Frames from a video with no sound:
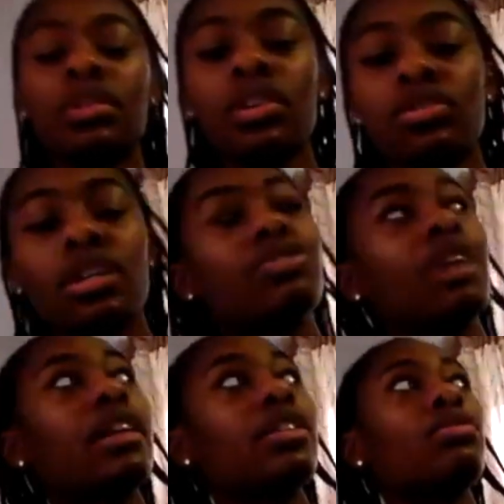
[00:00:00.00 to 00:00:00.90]
So I try
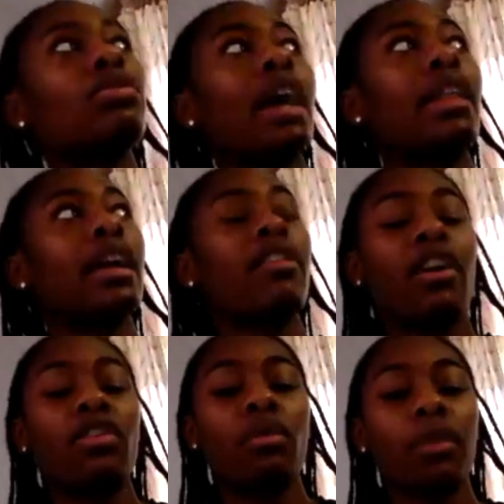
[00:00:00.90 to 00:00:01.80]
to do that like if I
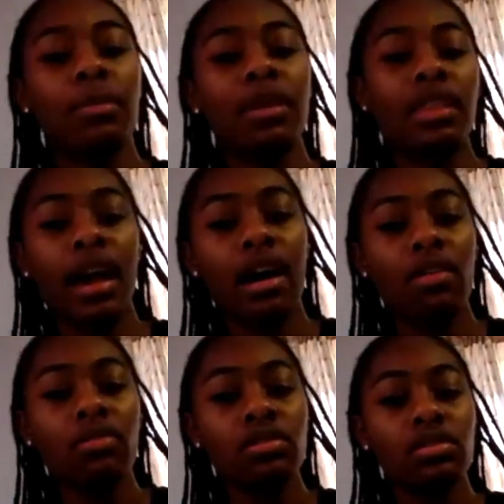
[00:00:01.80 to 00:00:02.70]
know I'm going to be in the house.